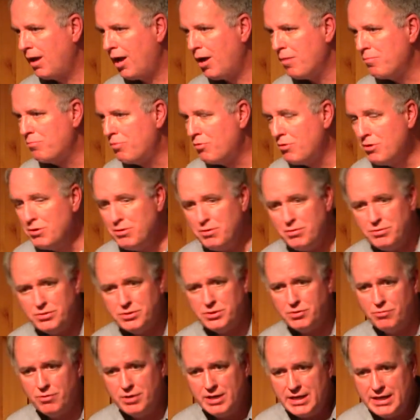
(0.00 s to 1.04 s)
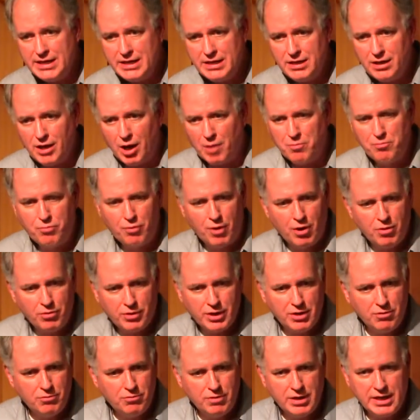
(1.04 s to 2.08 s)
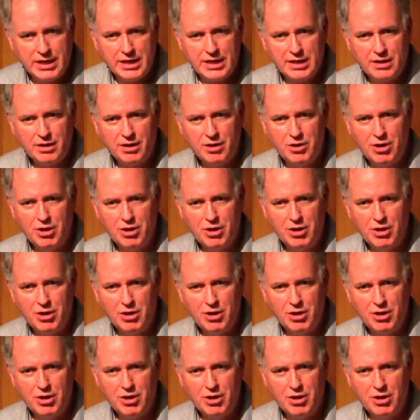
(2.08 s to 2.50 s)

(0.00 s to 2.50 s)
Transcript: A bruised reed? A broken reed?